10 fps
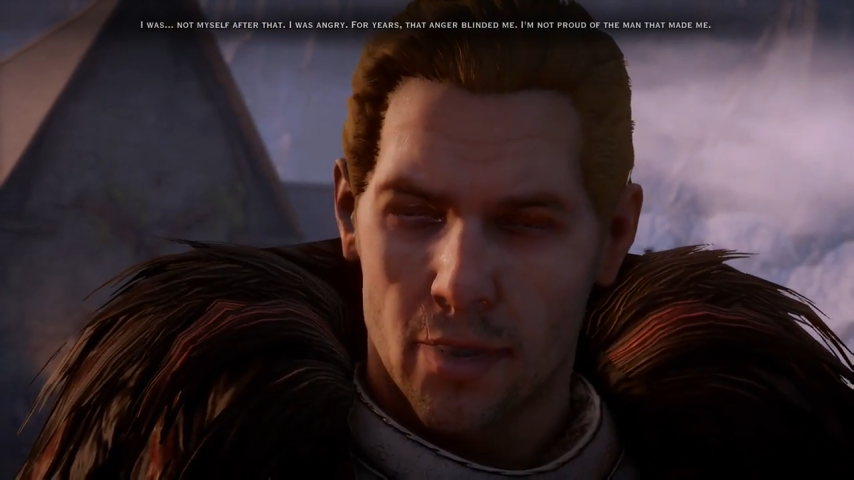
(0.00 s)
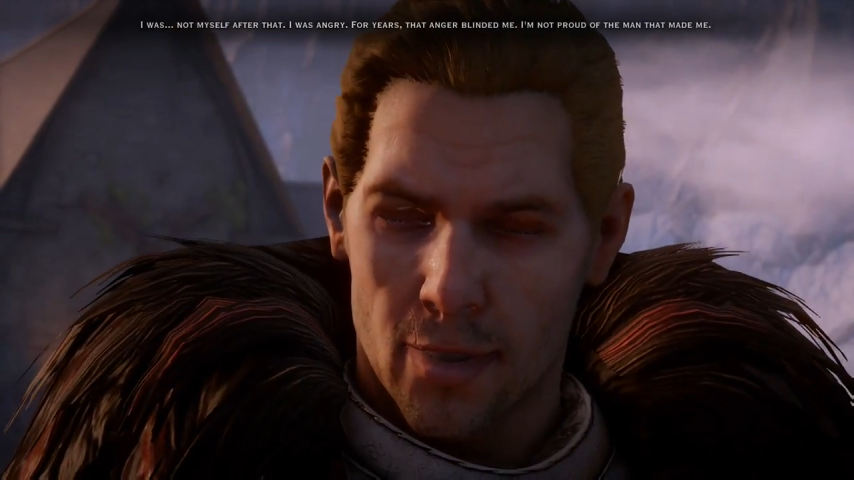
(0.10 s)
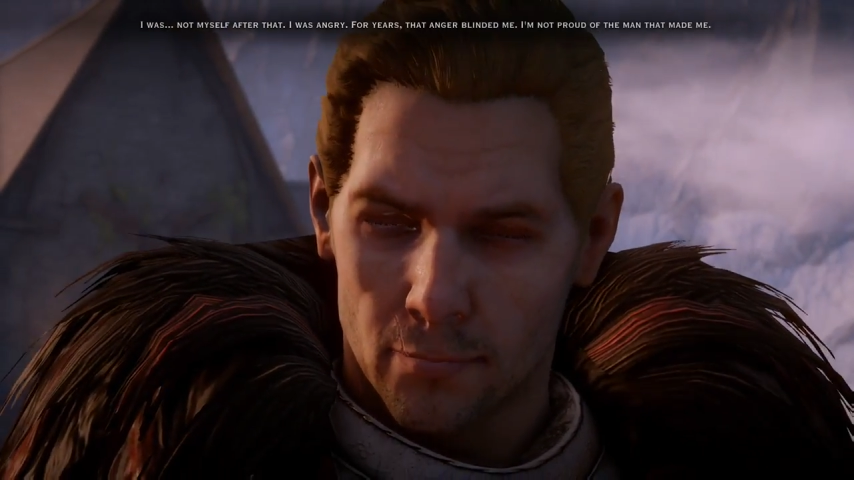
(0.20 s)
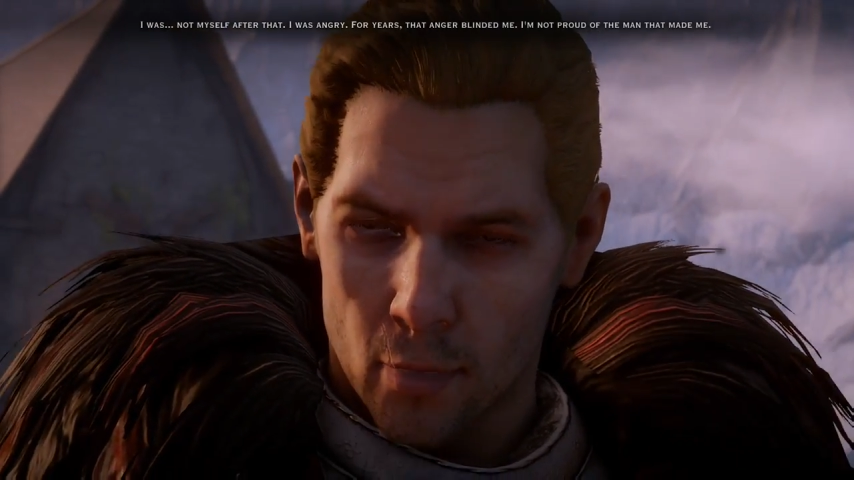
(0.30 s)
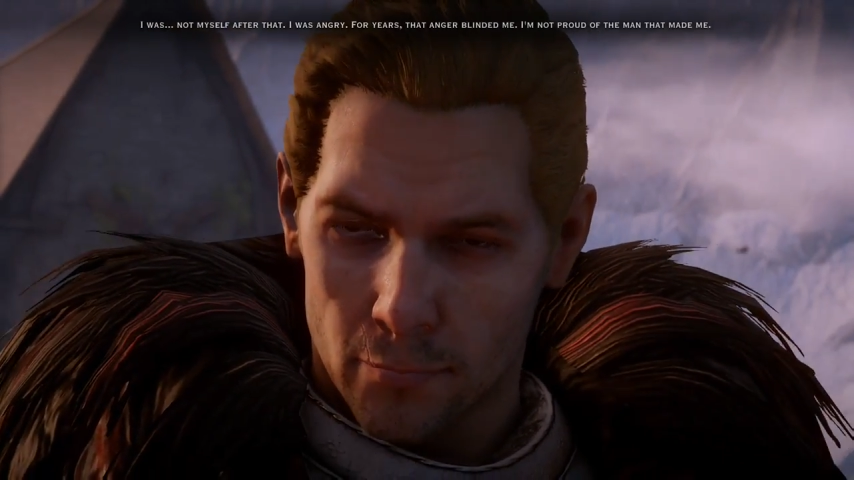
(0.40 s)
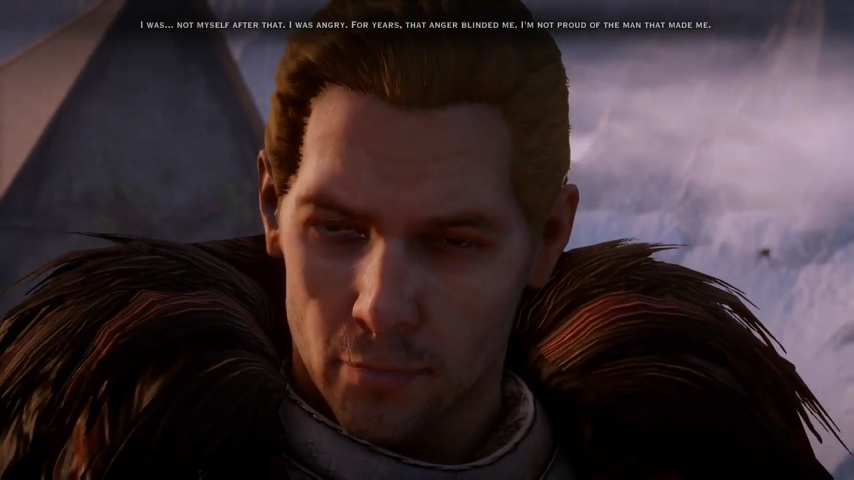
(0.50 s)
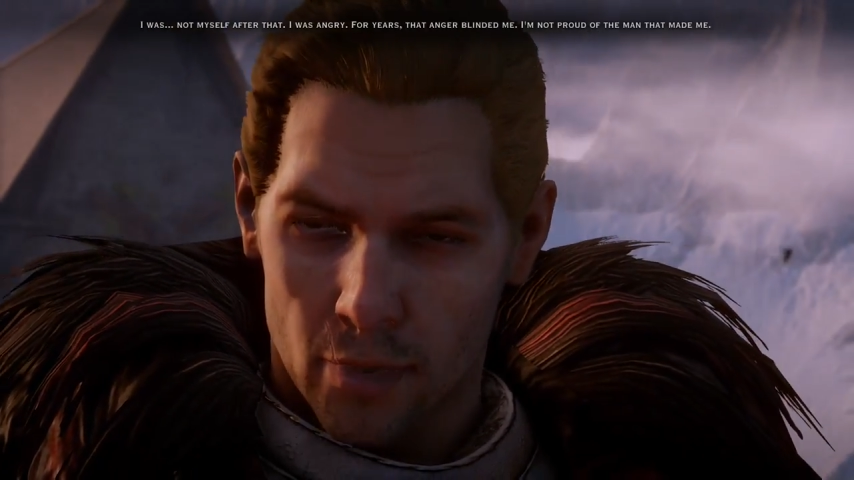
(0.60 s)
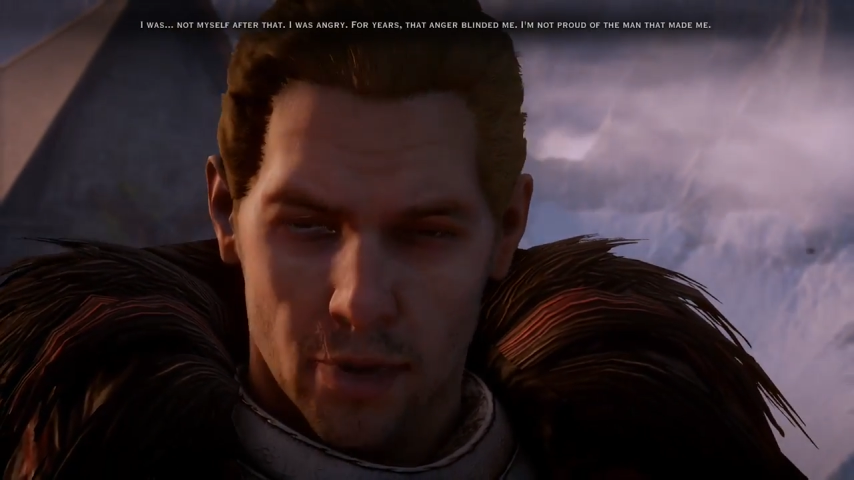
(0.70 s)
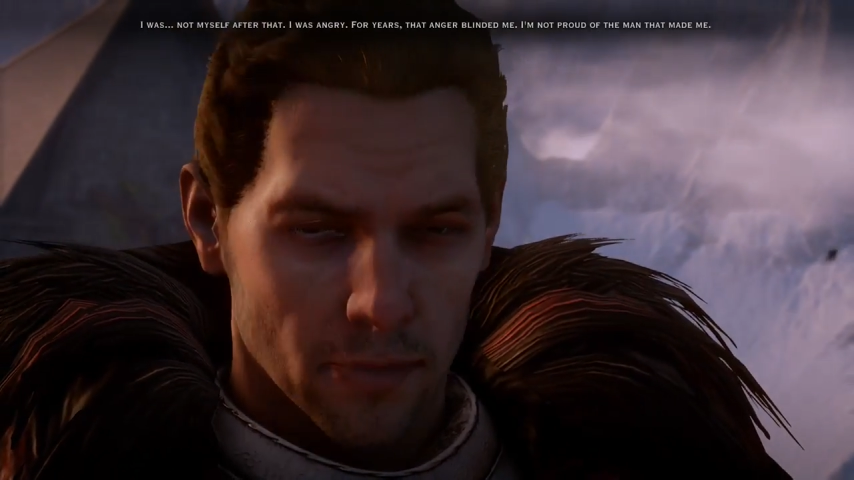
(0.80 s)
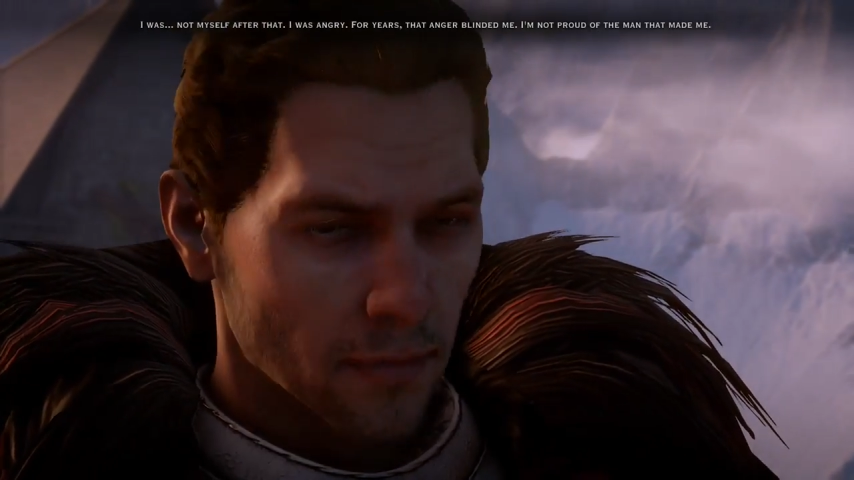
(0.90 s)
not
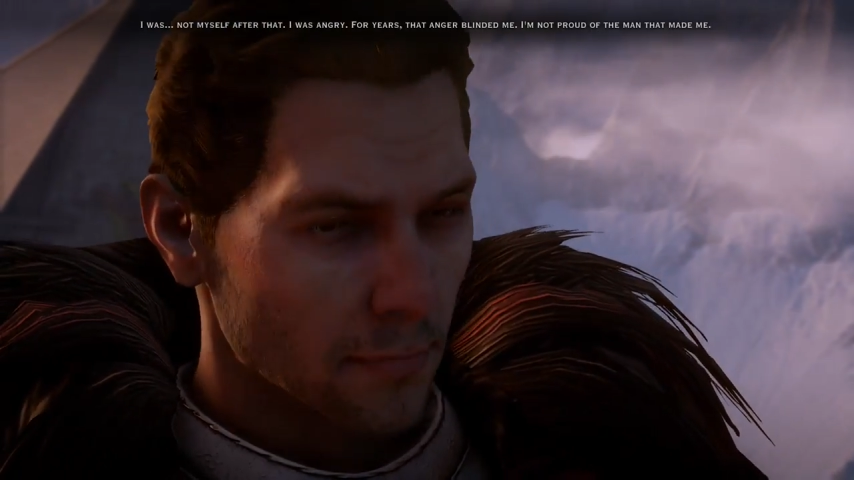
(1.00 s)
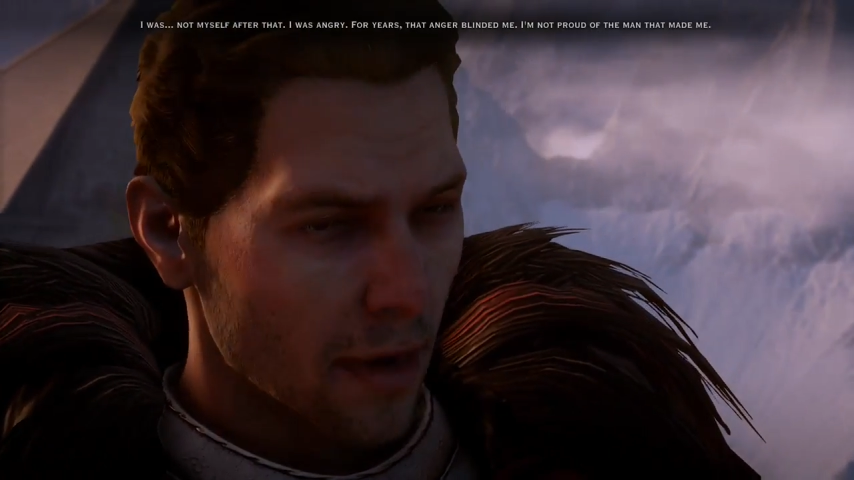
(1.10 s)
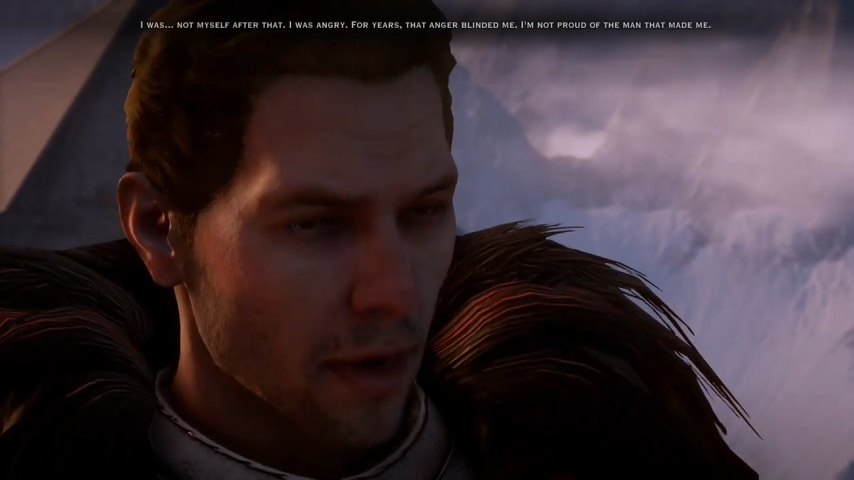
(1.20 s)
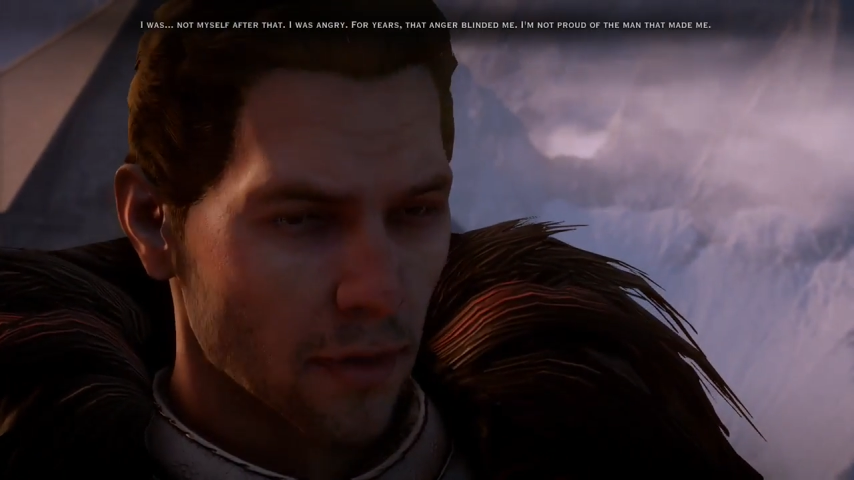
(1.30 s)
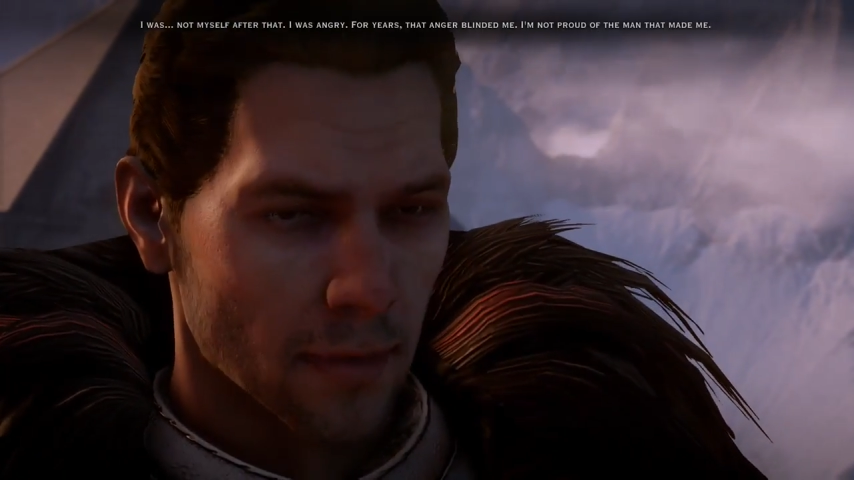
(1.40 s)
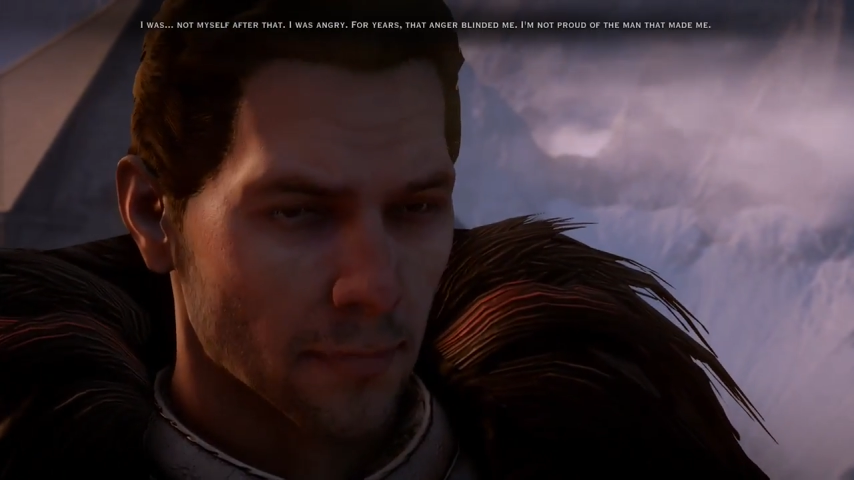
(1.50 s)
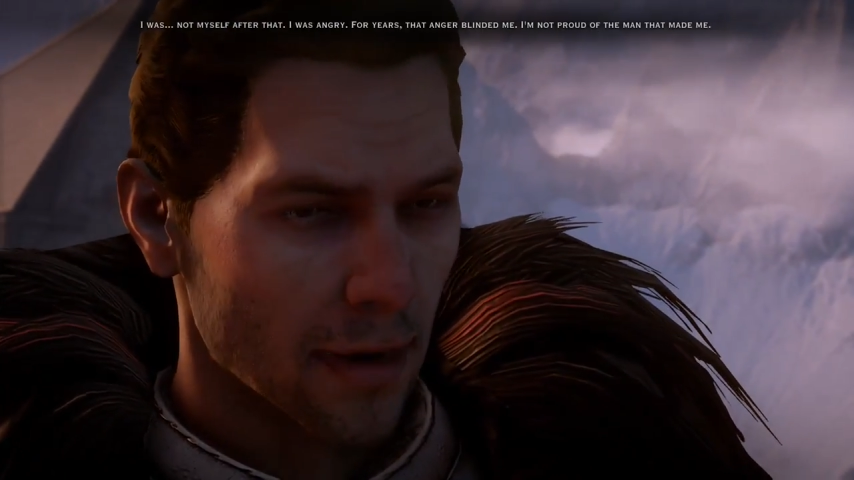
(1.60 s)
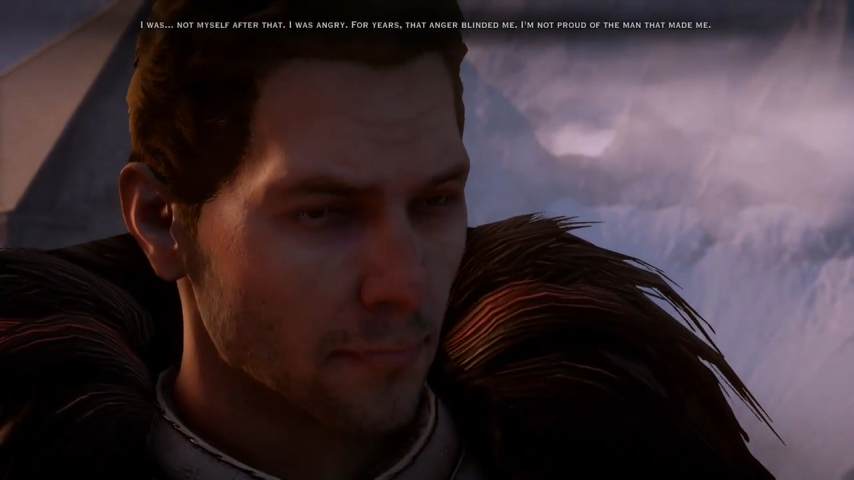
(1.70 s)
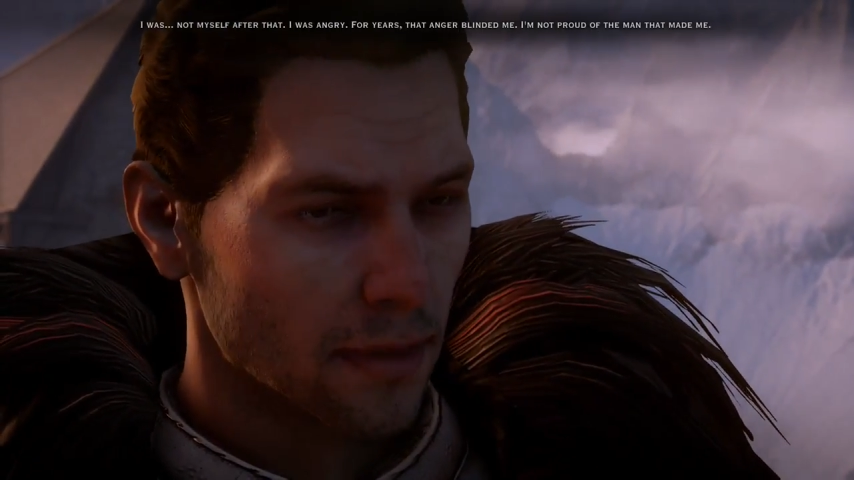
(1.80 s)
proud of the man that made me.